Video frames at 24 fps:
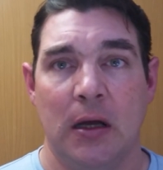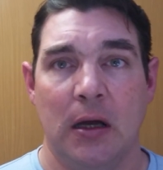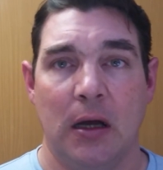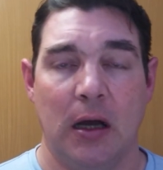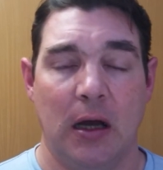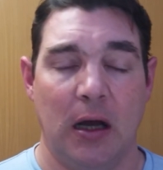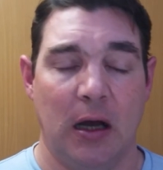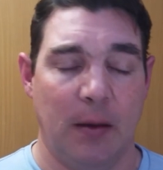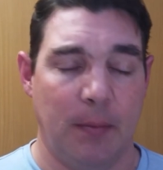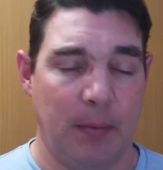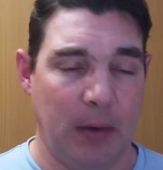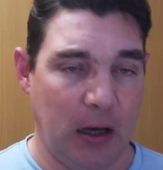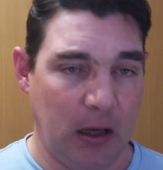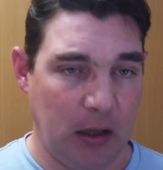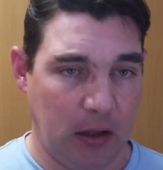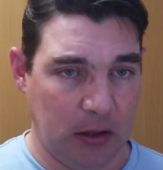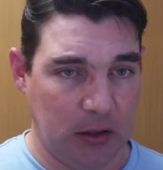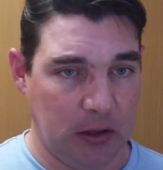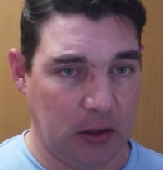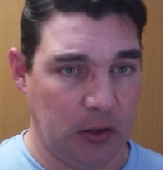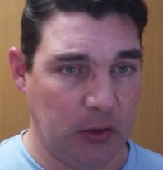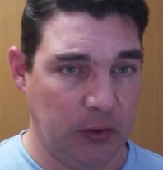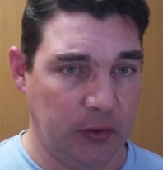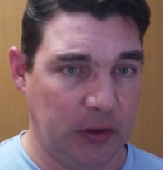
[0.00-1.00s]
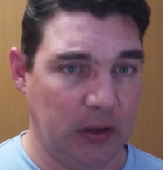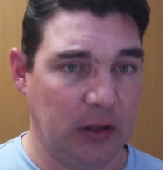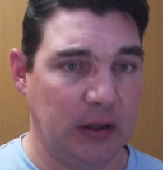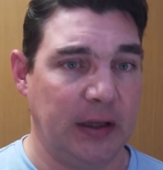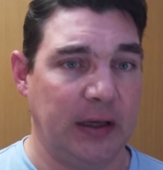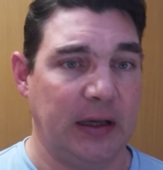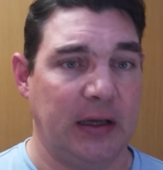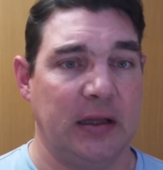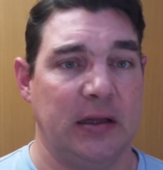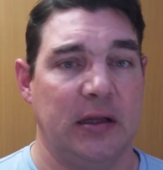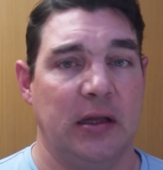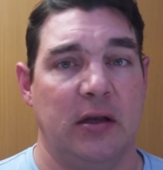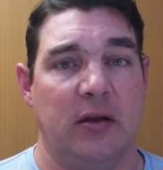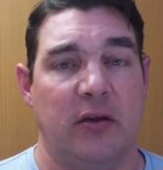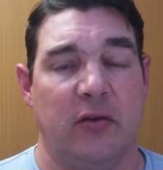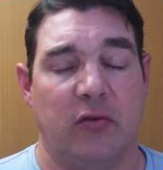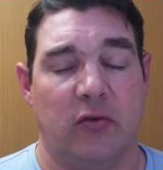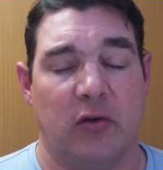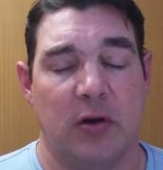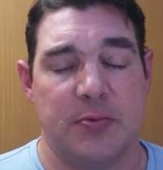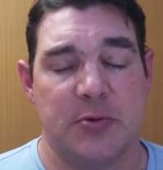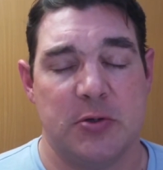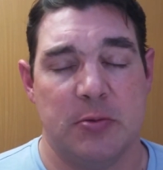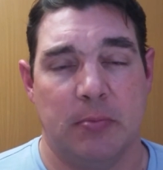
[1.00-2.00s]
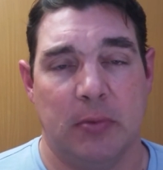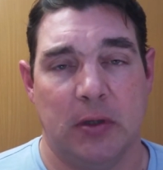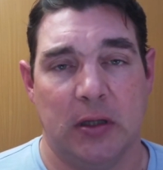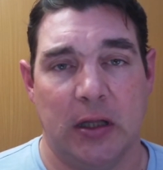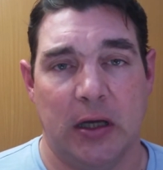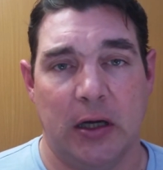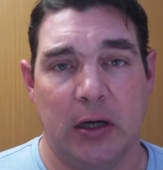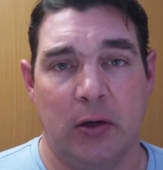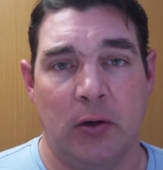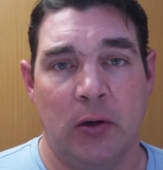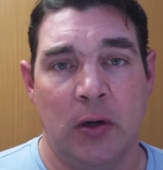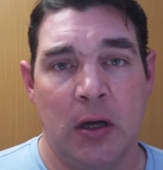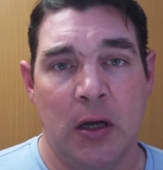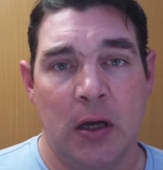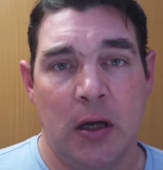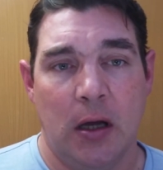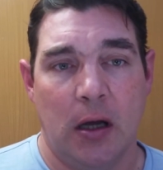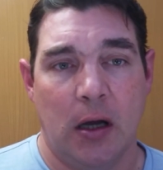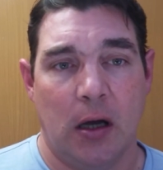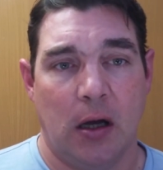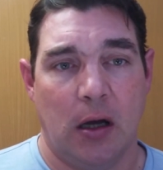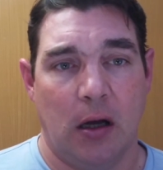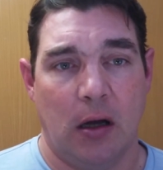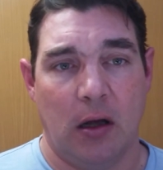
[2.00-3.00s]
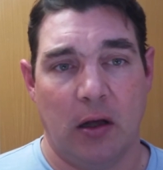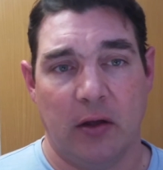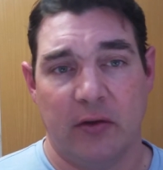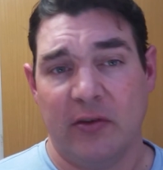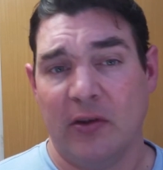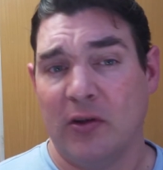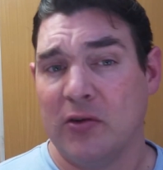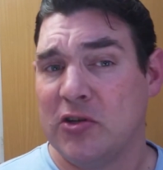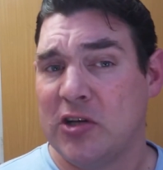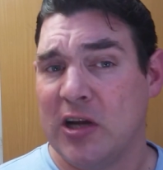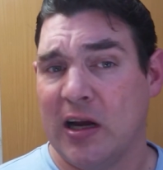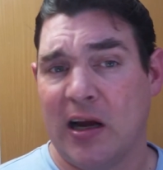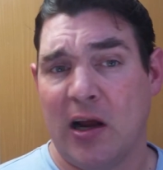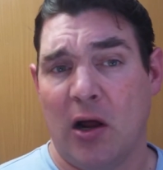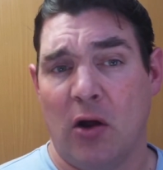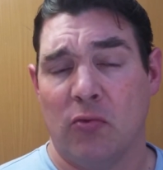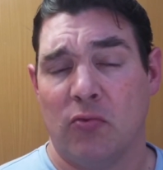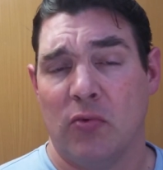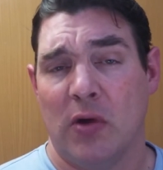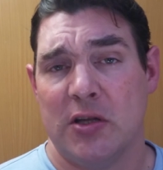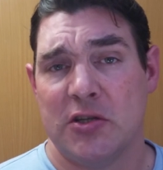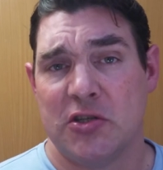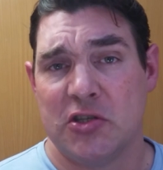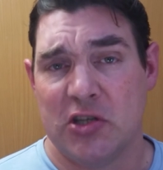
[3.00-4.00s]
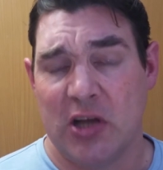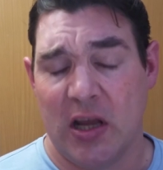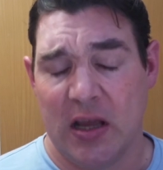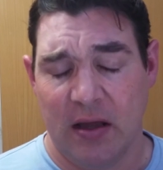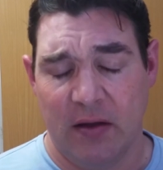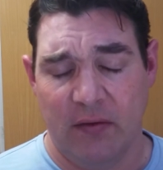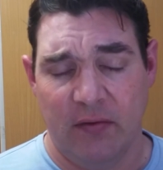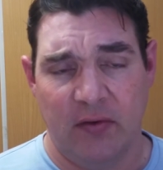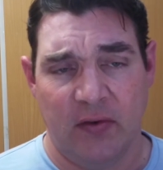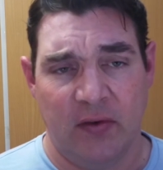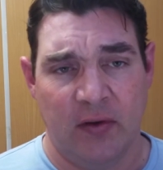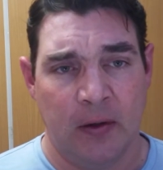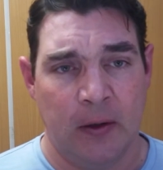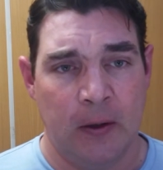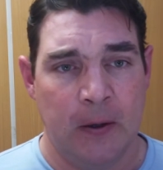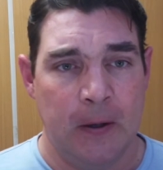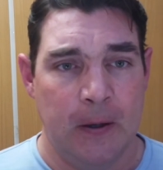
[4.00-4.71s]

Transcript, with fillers: I'll include the link in the description below. Also check out Ruds Shaves.